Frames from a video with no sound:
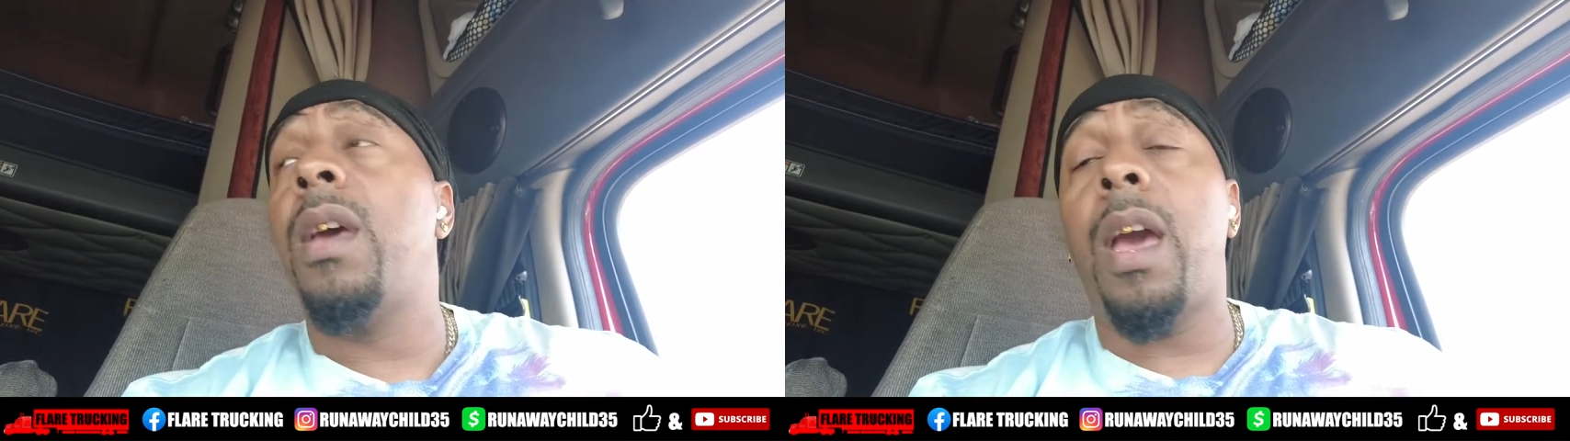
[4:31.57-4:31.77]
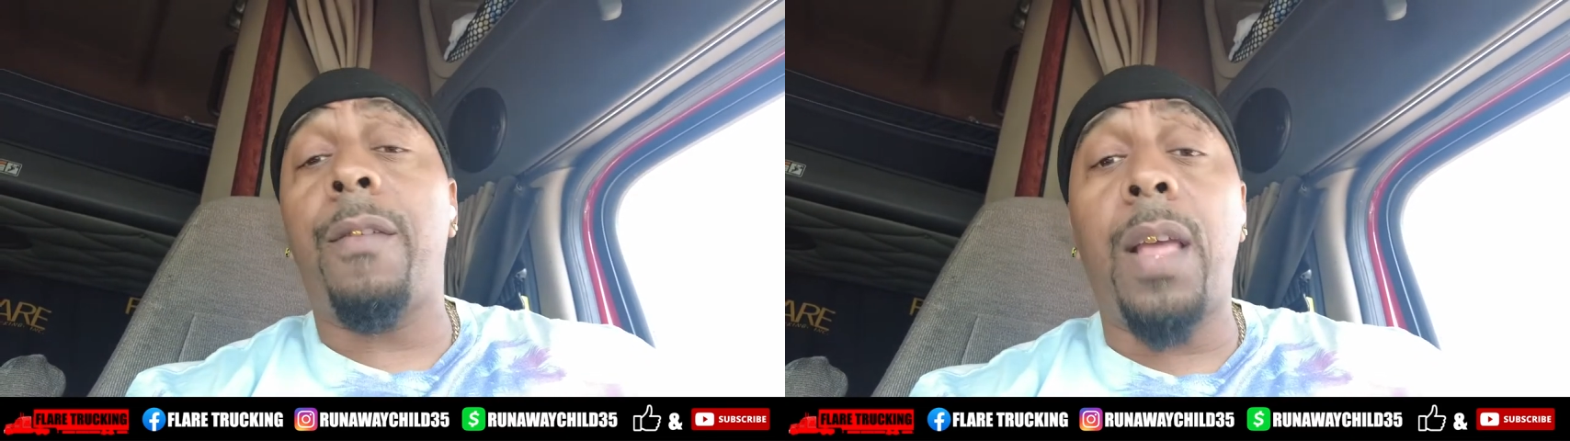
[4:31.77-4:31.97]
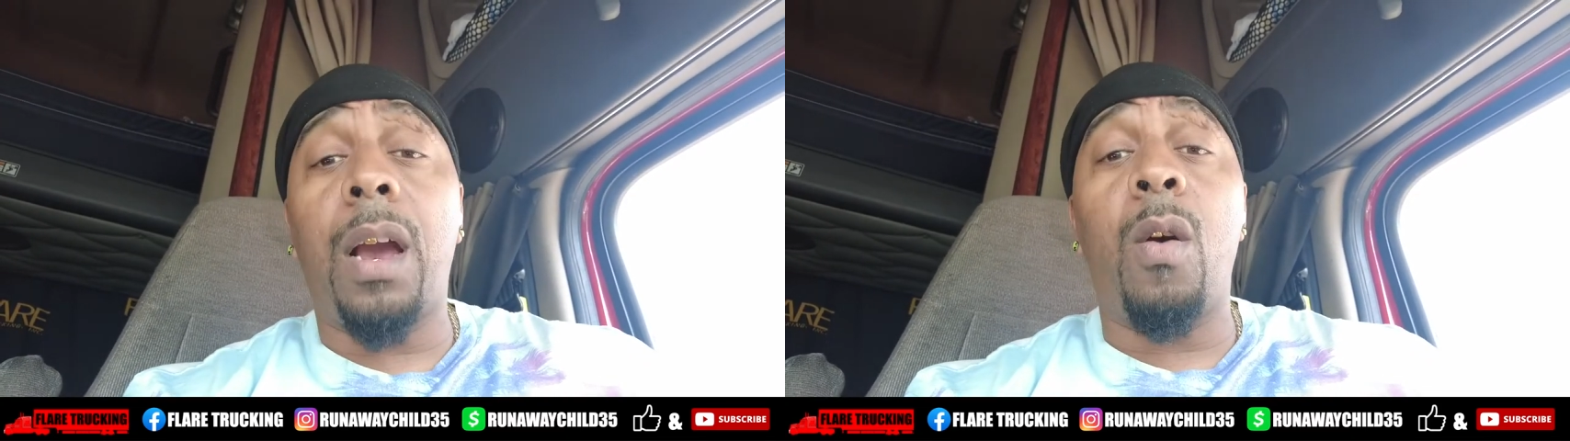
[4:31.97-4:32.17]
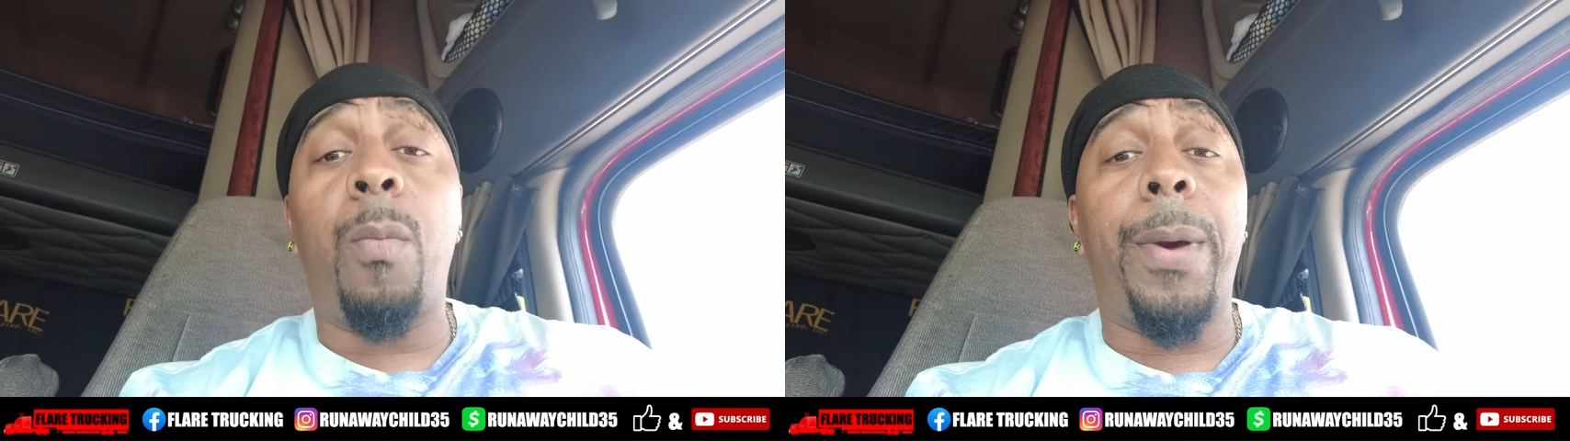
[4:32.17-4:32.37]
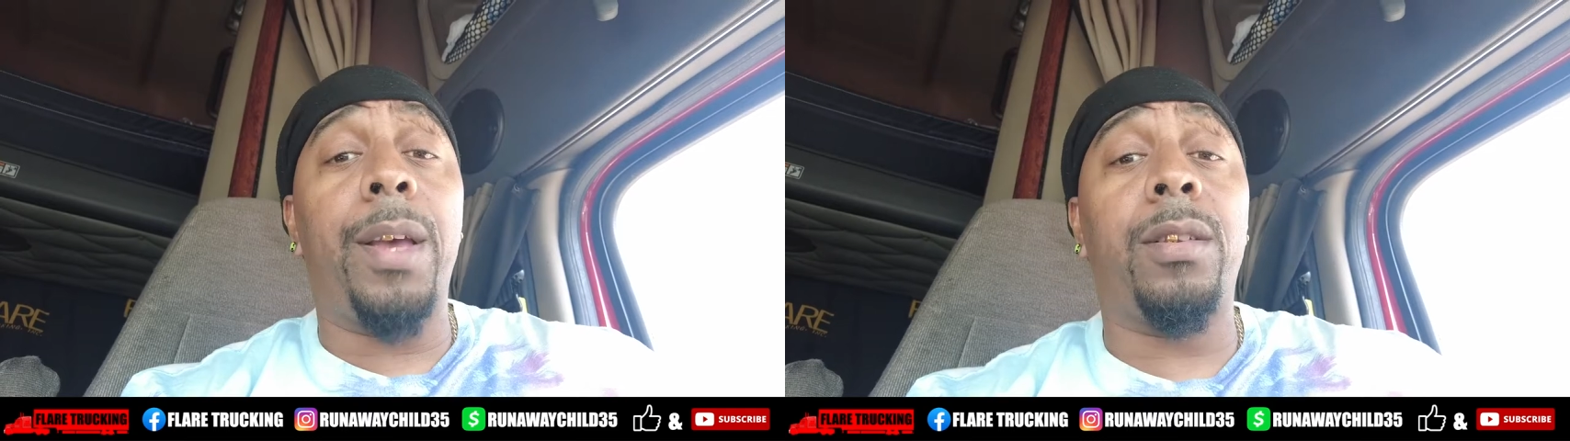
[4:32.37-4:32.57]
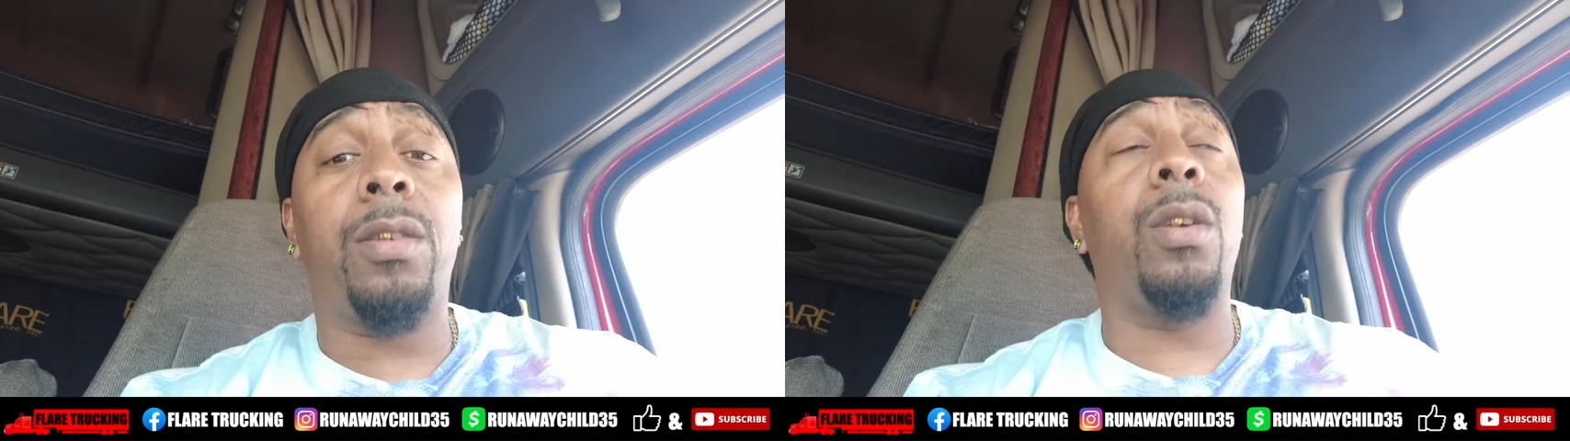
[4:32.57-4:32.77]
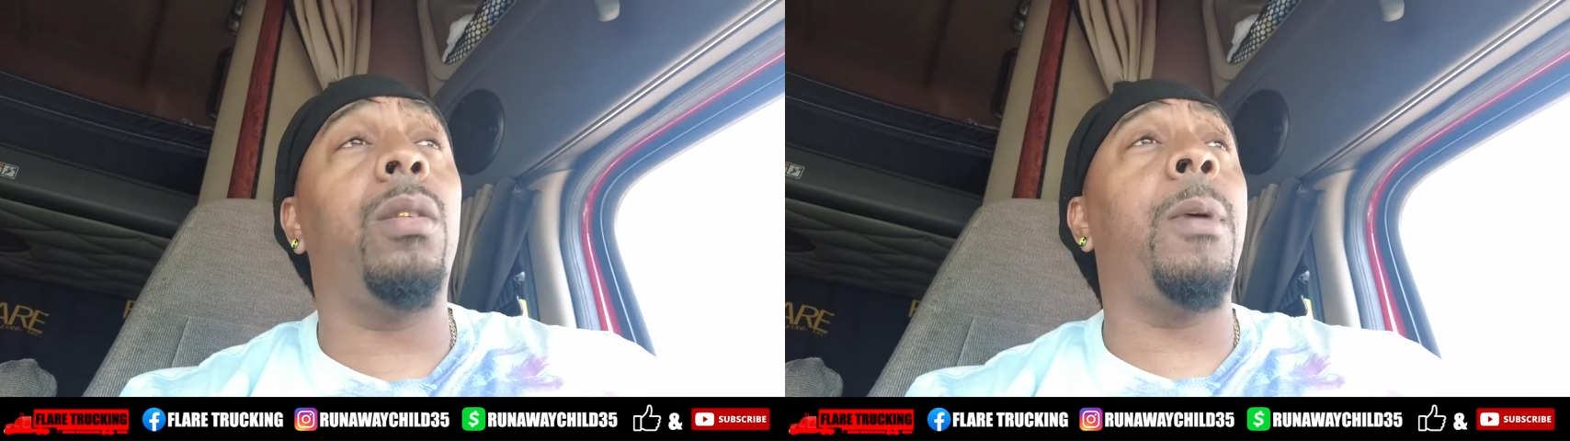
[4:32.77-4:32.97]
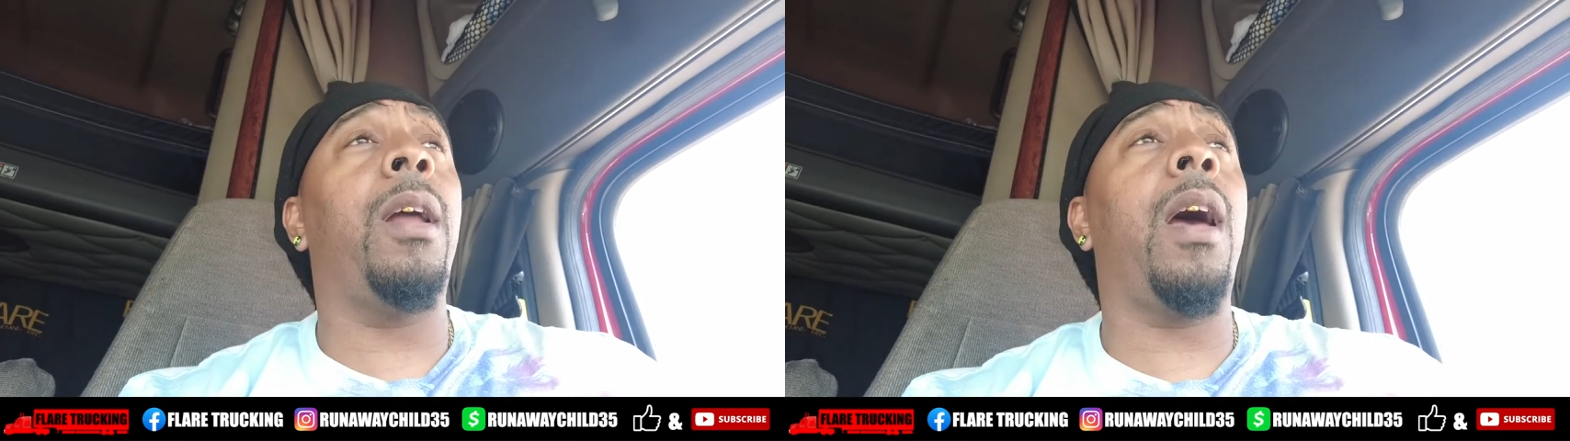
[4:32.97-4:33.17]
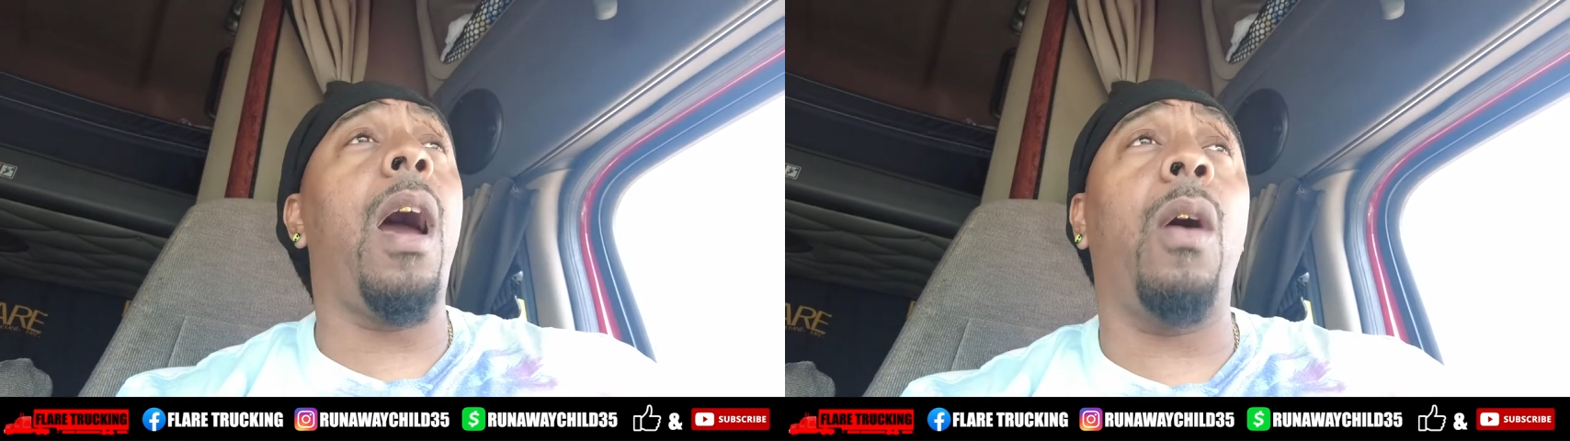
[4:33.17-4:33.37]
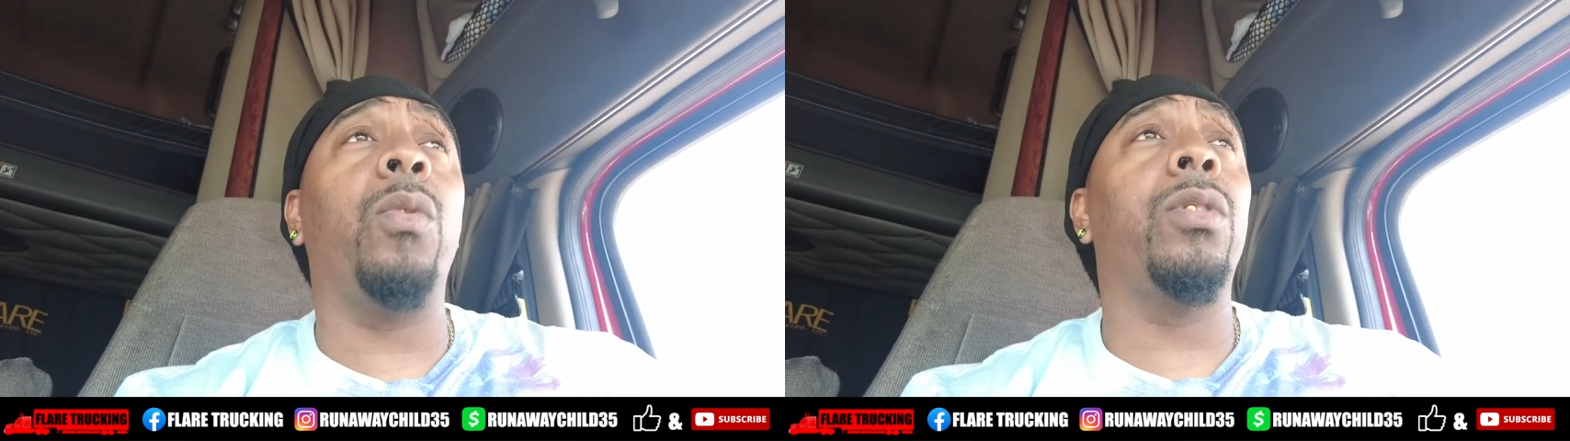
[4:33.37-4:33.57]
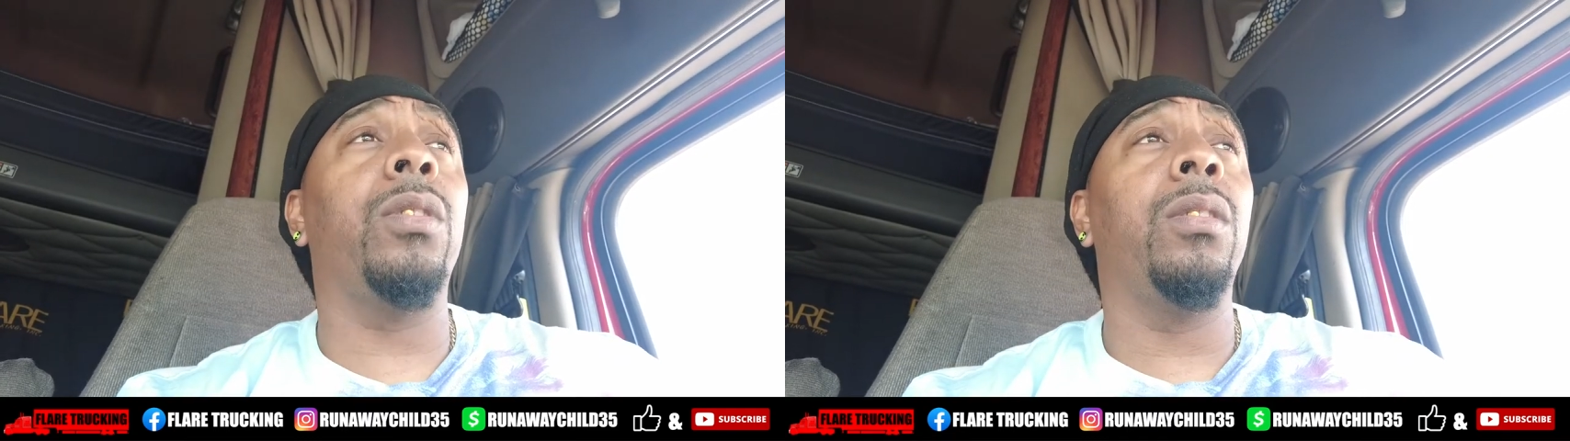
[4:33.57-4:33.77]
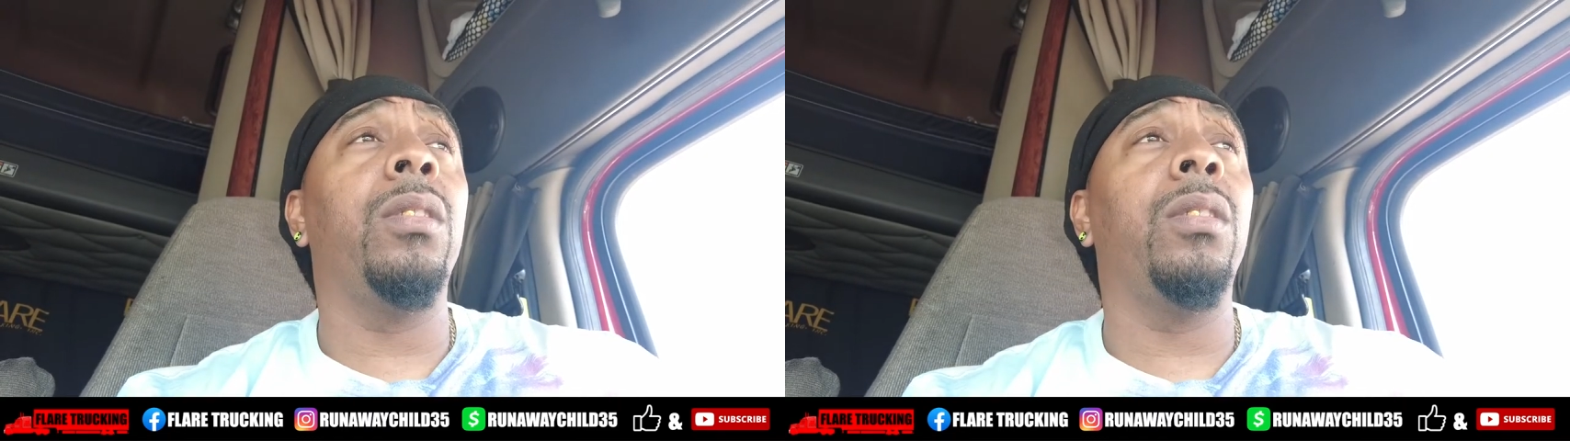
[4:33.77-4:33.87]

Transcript: after I go past a certain amount of hours.